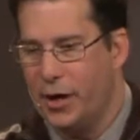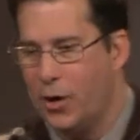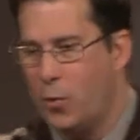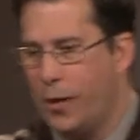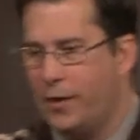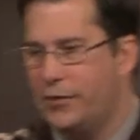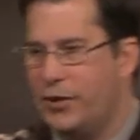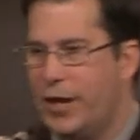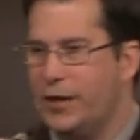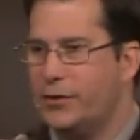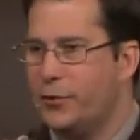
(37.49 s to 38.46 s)
a quick
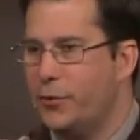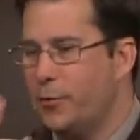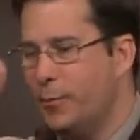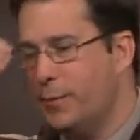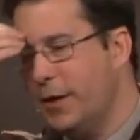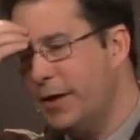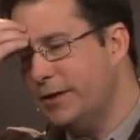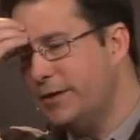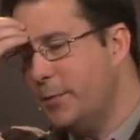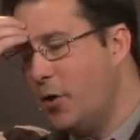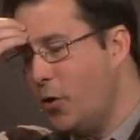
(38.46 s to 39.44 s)
Jan term uh,
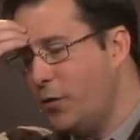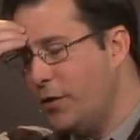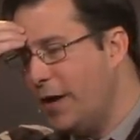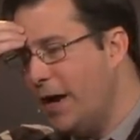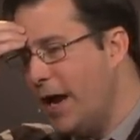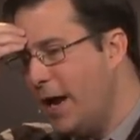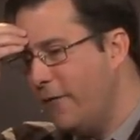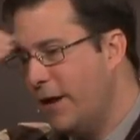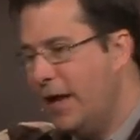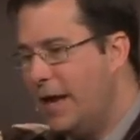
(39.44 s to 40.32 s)
seminar that they have.